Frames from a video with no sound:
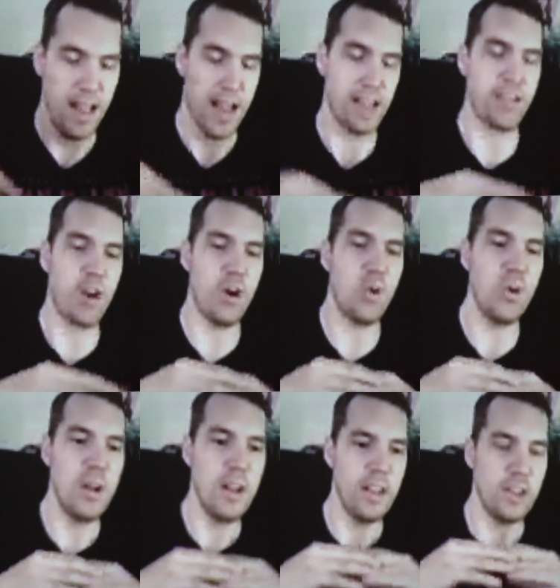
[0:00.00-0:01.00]
And
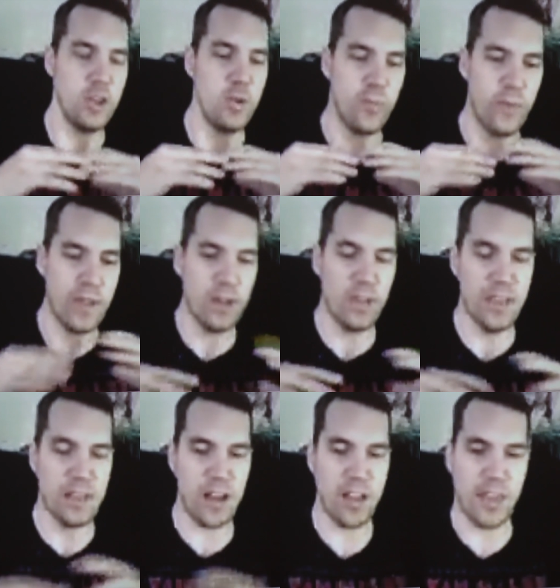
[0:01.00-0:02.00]
so you feel
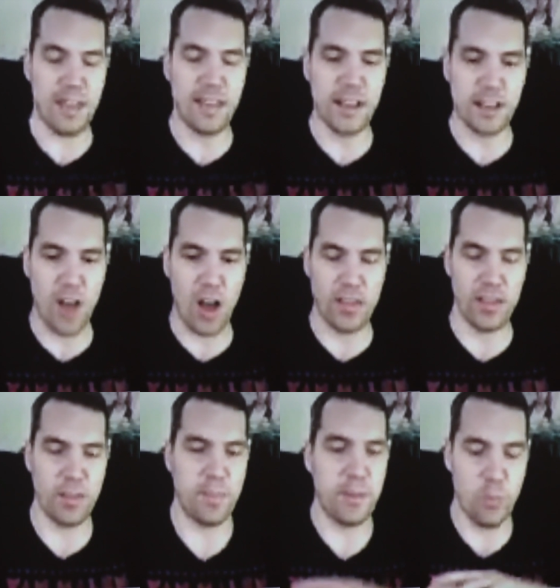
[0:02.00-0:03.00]
these authentic
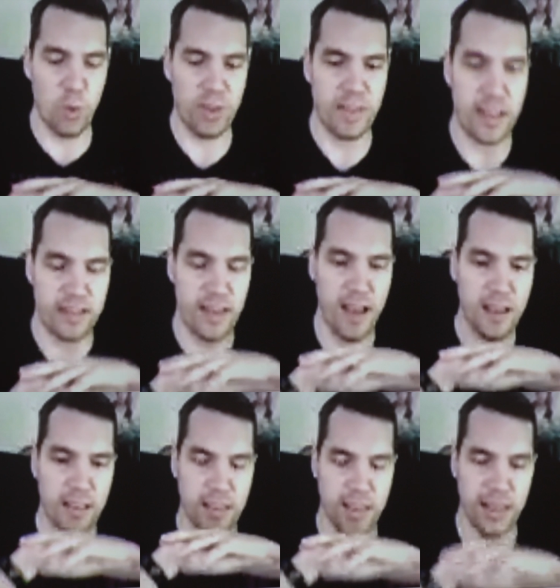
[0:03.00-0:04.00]
losses, but what that
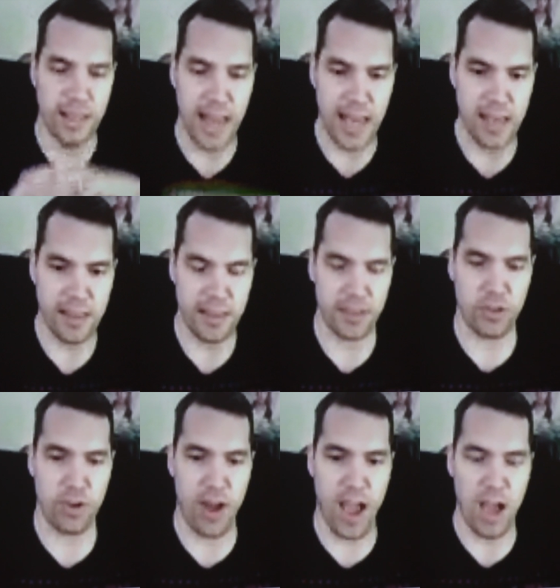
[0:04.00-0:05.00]
does is it lays this
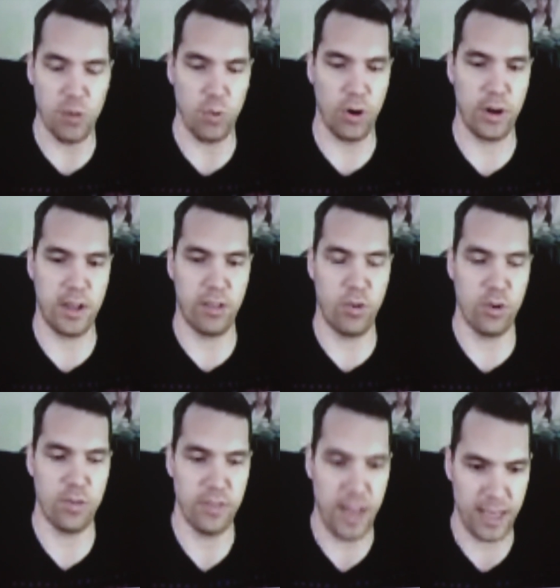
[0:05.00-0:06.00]
groundwork. It's sort
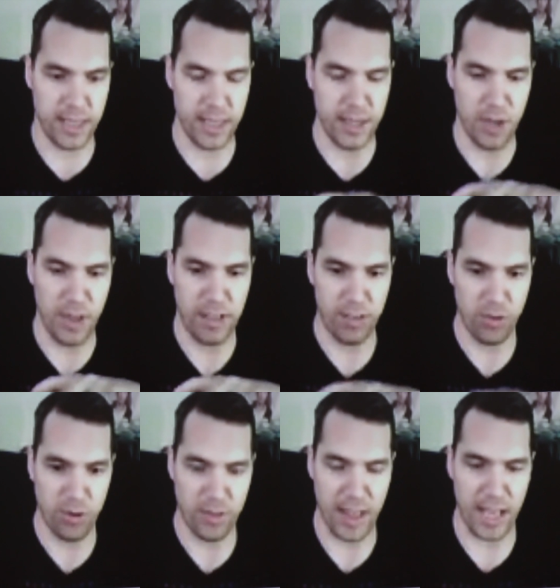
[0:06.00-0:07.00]
of like, you know, that
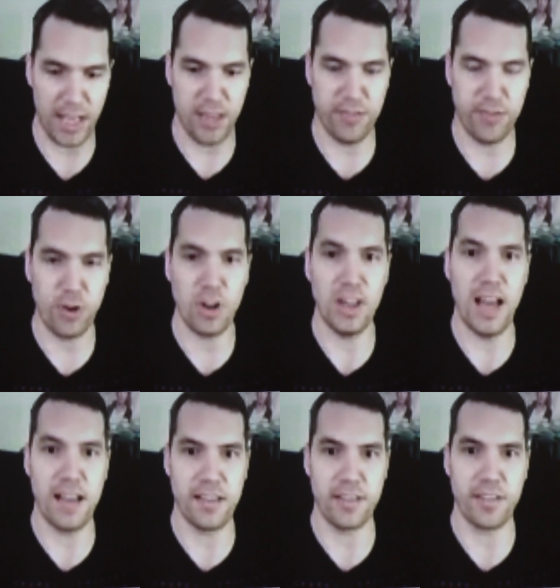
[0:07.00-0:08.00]
sort of like
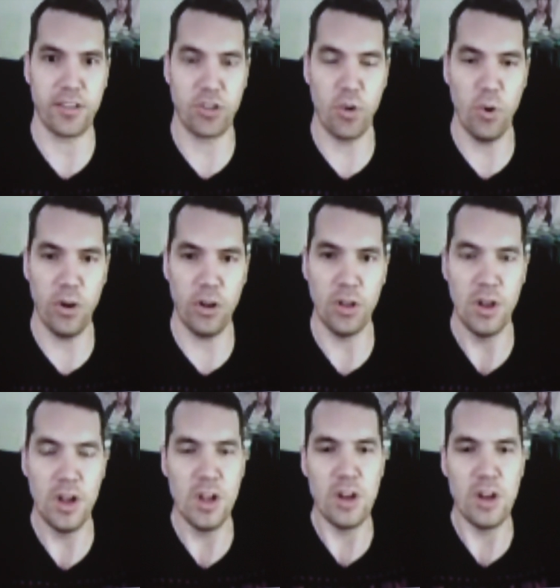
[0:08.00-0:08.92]
fertilizes the soil